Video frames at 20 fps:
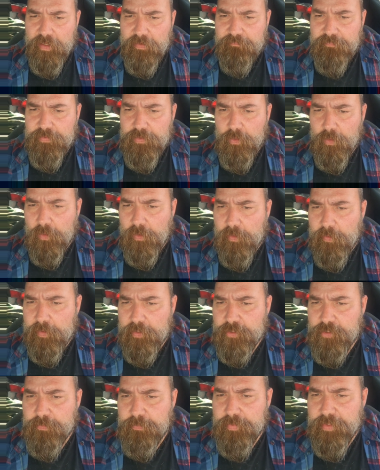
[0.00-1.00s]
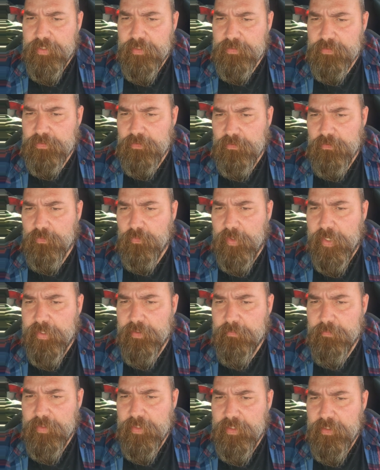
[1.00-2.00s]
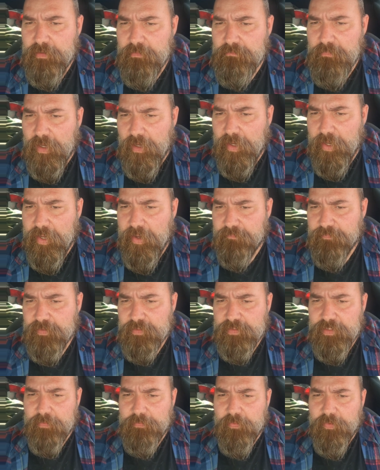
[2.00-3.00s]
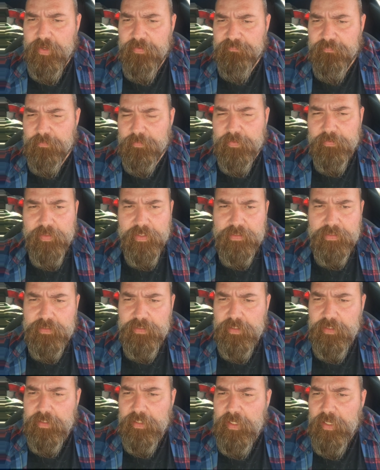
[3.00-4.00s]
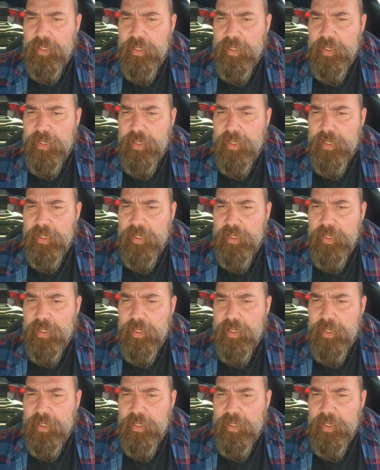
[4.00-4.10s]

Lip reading: If you're going to be a certain way to me, I have to step away from you. That's it.